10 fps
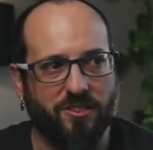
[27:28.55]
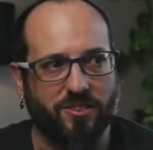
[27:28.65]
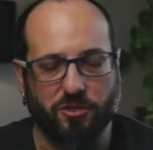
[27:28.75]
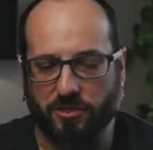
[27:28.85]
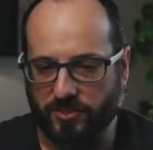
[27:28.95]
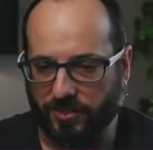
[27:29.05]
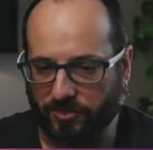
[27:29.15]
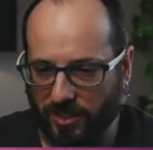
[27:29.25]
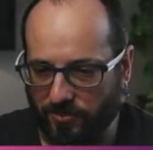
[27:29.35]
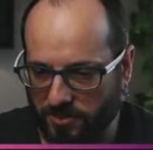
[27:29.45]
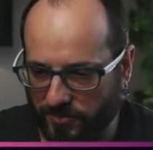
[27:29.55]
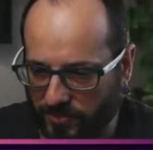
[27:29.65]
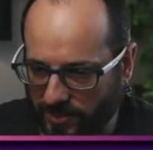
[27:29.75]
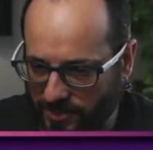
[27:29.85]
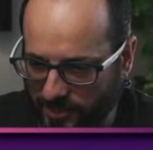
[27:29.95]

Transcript: sort of different levels of density.